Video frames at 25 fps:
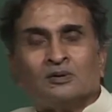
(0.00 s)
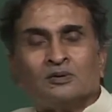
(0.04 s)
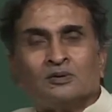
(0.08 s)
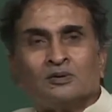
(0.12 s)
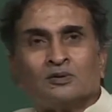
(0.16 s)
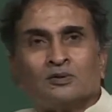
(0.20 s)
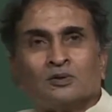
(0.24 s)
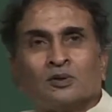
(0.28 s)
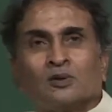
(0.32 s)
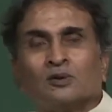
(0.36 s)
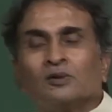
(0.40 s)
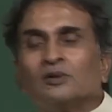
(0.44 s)

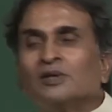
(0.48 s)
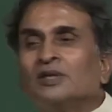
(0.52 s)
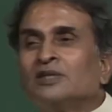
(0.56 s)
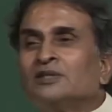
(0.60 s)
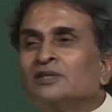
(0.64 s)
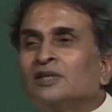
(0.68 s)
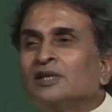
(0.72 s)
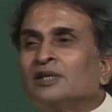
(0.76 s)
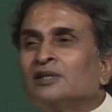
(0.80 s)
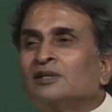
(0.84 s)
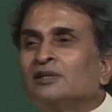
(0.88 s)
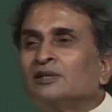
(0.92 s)
So,
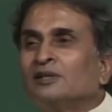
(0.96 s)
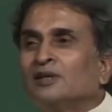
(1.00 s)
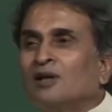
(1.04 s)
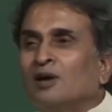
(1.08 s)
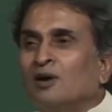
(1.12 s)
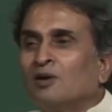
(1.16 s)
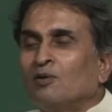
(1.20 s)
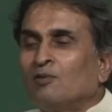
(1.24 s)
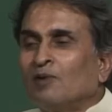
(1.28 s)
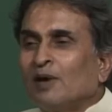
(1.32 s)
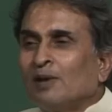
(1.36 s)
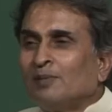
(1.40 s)
they said
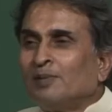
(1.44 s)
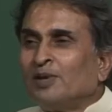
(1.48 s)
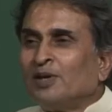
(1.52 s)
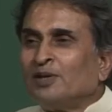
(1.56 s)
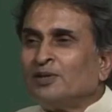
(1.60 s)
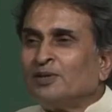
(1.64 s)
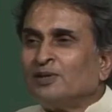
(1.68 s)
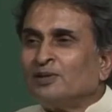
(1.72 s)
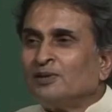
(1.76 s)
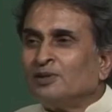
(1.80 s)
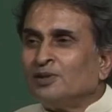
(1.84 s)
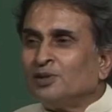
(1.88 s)
now
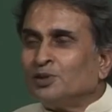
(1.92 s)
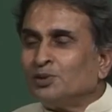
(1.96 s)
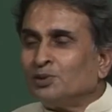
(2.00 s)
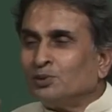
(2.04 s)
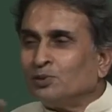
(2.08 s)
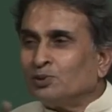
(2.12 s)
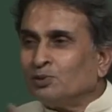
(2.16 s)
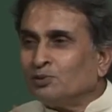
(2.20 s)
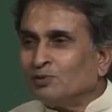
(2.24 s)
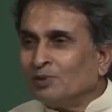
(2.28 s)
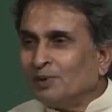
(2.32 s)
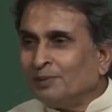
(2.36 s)
vibration
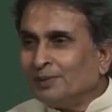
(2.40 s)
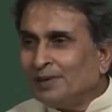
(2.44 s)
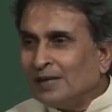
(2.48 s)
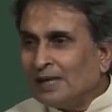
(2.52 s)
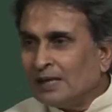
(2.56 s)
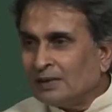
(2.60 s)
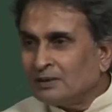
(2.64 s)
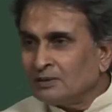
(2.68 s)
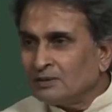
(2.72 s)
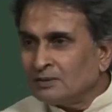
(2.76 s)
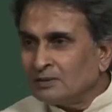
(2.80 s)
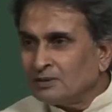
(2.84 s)
issues will be
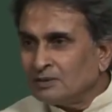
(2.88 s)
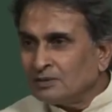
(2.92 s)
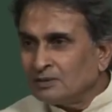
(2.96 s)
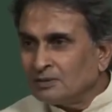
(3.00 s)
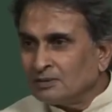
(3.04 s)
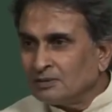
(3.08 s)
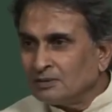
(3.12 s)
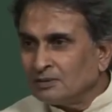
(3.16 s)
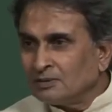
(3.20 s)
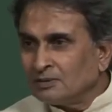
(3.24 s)
less.